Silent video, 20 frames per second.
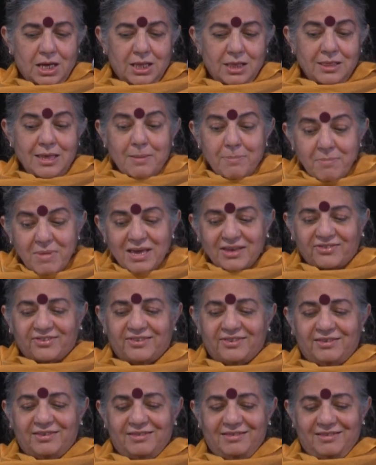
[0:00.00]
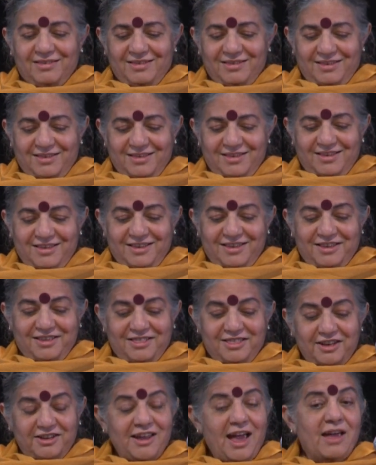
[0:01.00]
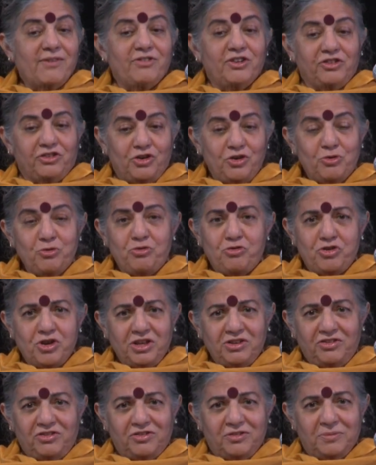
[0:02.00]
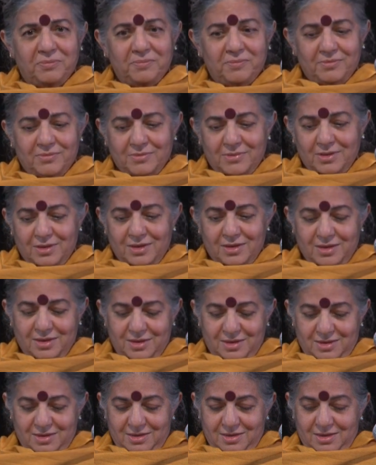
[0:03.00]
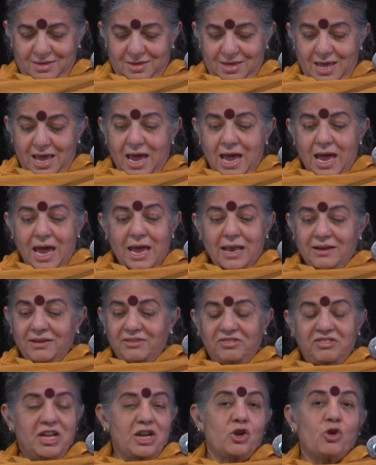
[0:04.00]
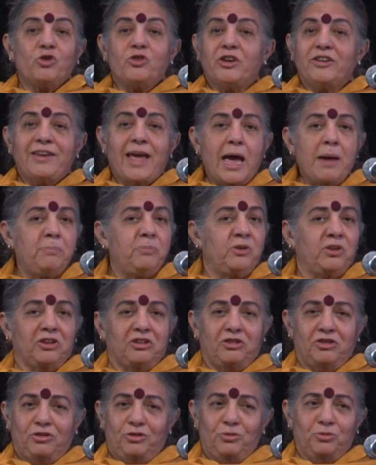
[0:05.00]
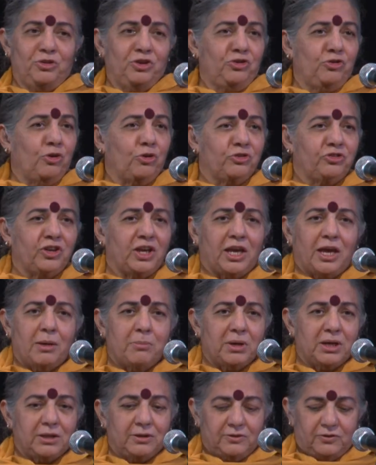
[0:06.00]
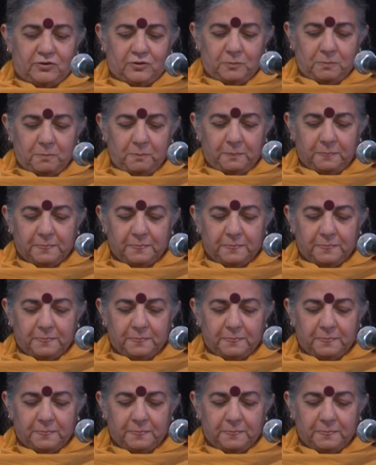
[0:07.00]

They miss the diverse nutrients, and they're not adapted to the toxic chemicals.